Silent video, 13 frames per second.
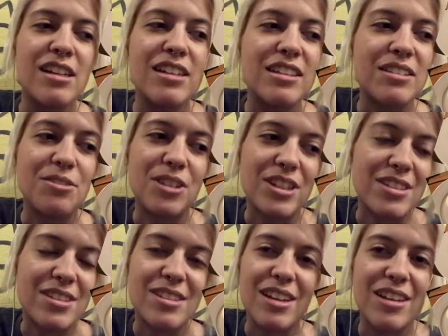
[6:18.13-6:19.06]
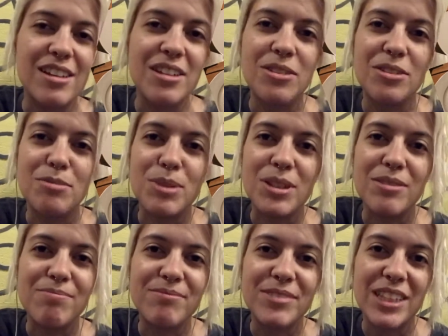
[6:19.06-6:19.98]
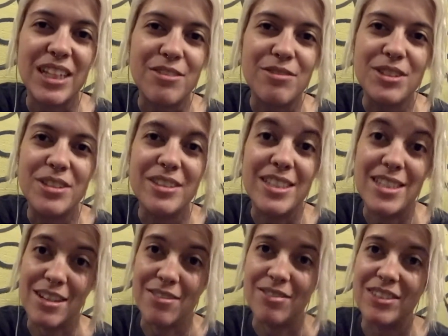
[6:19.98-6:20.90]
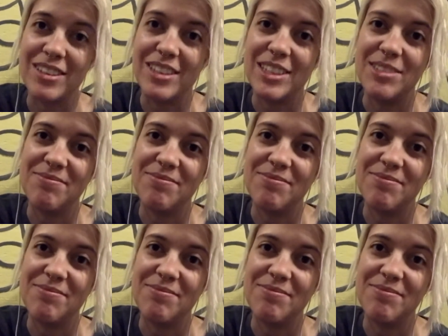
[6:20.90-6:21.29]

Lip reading: the rest, yeah, it could have been saved, definitely.